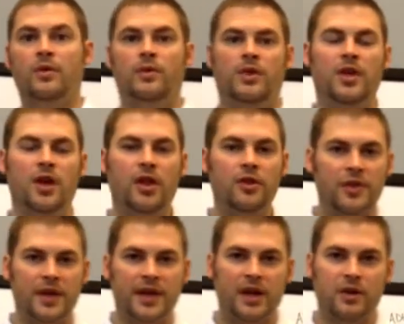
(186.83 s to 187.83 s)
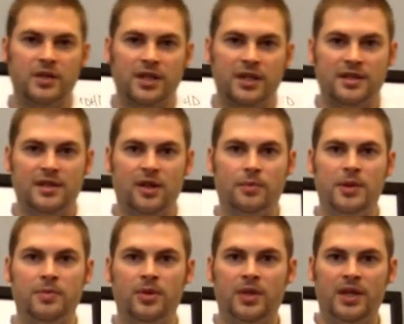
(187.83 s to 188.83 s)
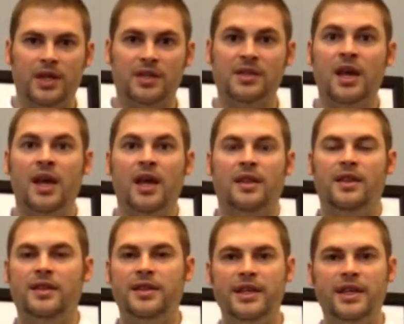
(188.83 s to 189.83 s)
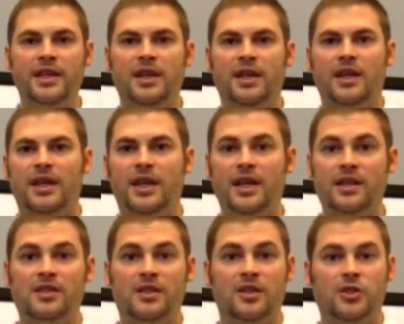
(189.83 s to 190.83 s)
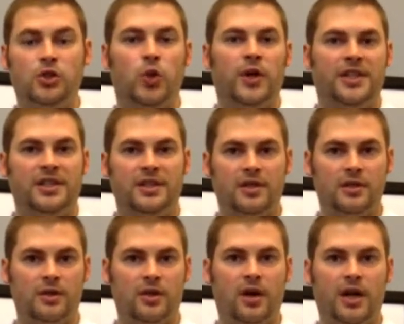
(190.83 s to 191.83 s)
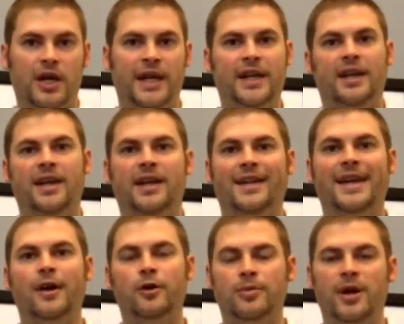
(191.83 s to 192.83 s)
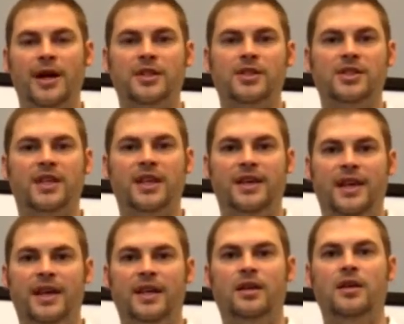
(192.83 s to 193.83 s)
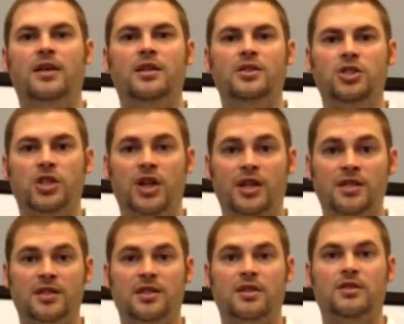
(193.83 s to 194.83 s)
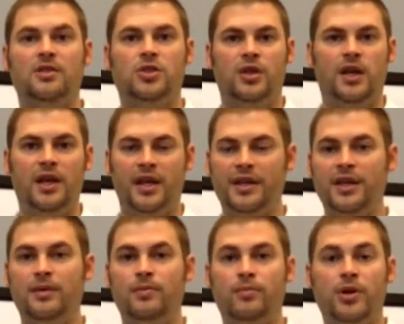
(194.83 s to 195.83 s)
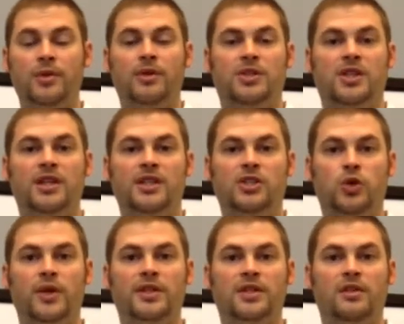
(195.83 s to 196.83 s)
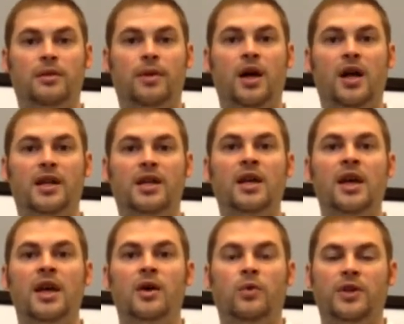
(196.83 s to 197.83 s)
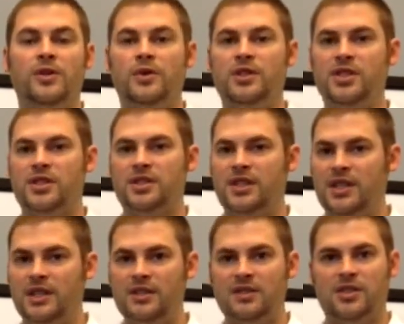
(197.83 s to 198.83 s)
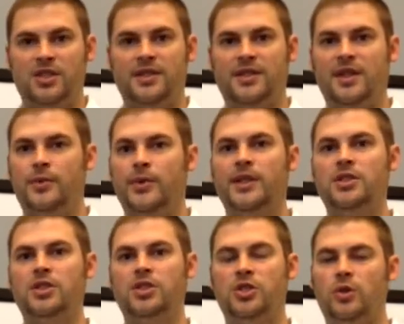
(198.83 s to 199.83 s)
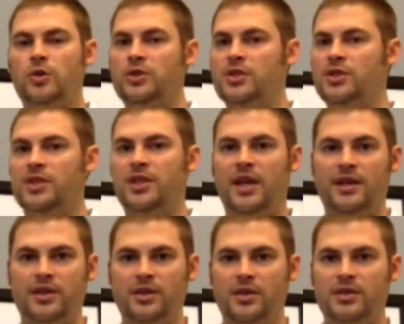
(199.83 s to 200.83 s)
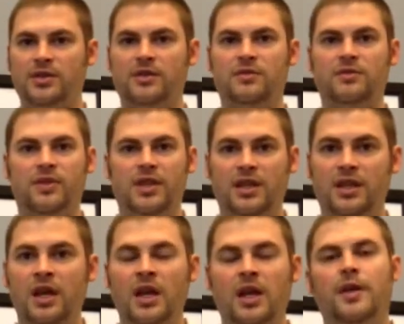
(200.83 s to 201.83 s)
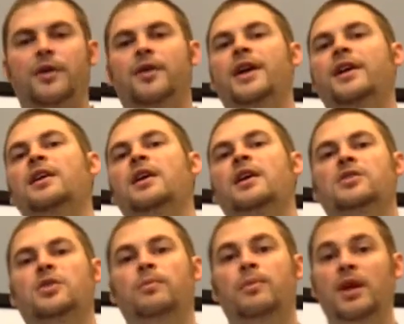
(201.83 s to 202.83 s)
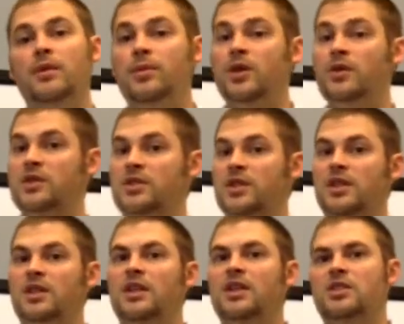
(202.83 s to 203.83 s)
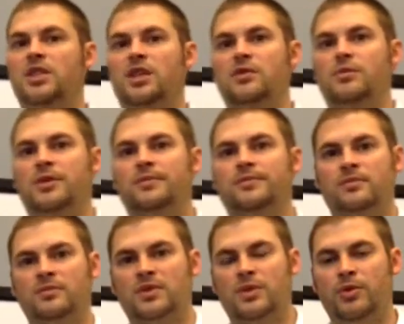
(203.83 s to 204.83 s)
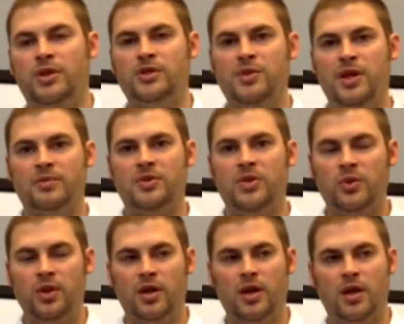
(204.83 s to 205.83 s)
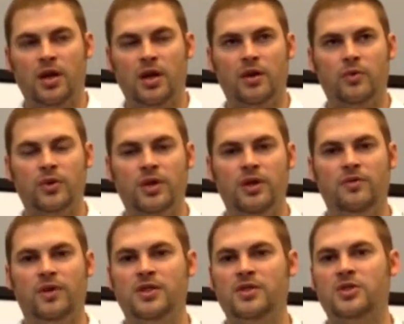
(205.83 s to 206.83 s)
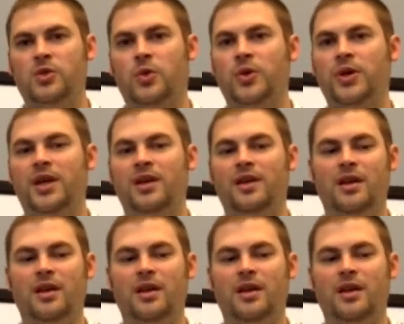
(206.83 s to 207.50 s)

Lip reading: The other thing I always like to tell people is the knee is a joint, all right? And chiropractors can adjust pretty much any joint in the body. We do adjust knees just like we adjust shoulders and ankles and feet, right? So maybe you just need a knee adjustment. It brings me up to a really fun story.